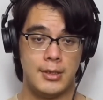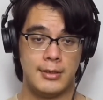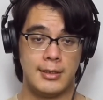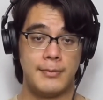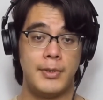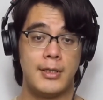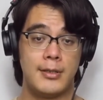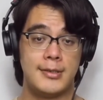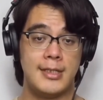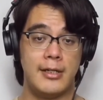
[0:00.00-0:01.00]
not
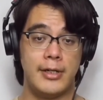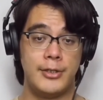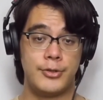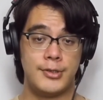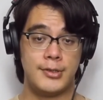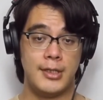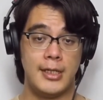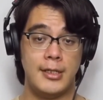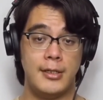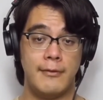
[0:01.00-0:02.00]
because they are interesting
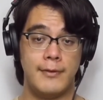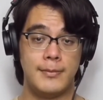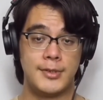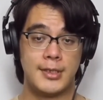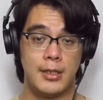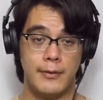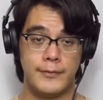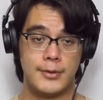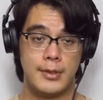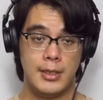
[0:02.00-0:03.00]
in and of themselves,